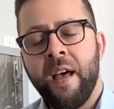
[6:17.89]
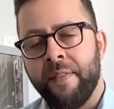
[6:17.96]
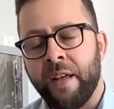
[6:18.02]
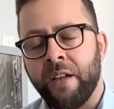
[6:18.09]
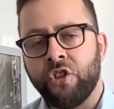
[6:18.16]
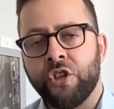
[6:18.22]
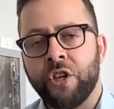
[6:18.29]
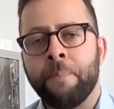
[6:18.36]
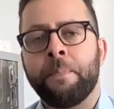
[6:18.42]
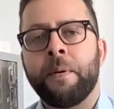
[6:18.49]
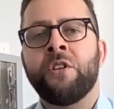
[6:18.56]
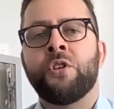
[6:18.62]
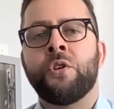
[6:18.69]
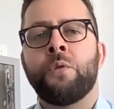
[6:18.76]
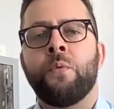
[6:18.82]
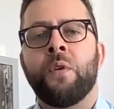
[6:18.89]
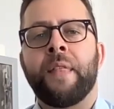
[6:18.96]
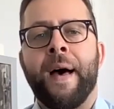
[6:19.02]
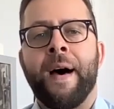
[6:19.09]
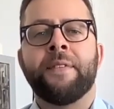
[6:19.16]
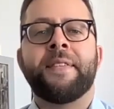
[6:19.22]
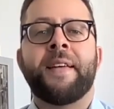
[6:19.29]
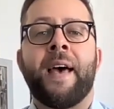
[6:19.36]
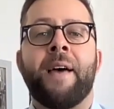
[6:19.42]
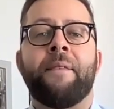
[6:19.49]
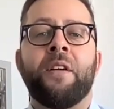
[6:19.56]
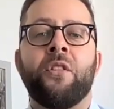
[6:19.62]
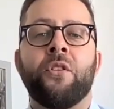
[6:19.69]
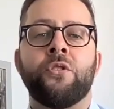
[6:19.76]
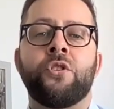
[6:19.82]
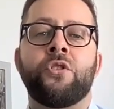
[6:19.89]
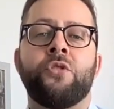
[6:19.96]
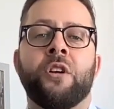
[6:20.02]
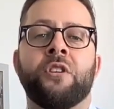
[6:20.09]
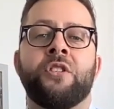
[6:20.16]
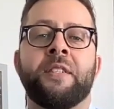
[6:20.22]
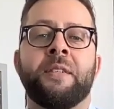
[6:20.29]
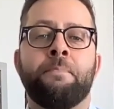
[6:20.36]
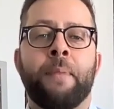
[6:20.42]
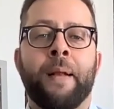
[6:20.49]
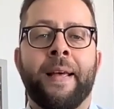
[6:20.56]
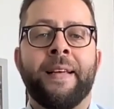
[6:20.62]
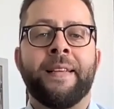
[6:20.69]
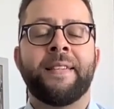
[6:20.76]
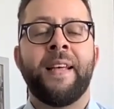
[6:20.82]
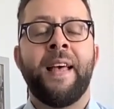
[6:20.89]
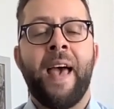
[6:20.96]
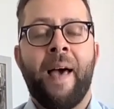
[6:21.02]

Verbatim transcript: They jump into it without having those structures in place.